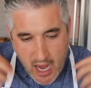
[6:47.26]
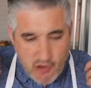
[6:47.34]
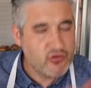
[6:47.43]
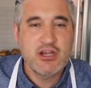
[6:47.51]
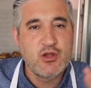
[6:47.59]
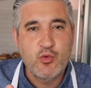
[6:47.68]
I
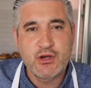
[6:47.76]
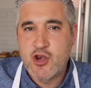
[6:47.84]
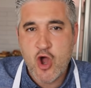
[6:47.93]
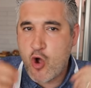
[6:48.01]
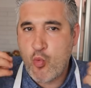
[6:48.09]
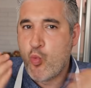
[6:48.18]
really wanna
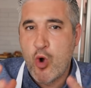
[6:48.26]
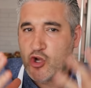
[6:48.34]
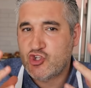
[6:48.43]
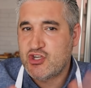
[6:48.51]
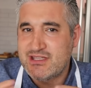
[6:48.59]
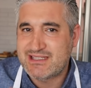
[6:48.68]
know
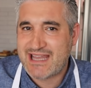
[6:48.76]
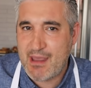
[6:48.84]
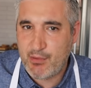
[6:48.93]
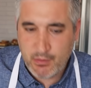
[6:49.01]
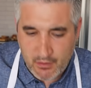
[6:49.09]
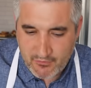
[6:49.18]
what she's
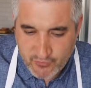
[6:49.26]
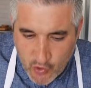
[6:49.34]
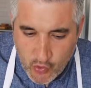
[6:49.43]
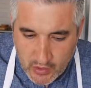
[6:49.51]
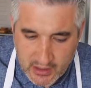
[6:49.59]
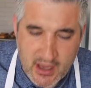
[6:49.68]
capable of
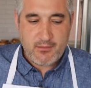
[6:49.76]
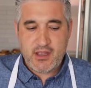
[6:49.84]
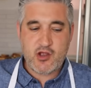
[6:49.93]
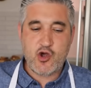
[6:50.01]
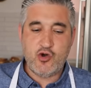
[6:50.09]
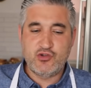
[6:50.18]
doing
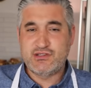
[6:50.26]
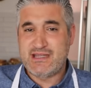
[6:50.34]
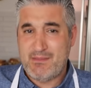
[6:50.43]
because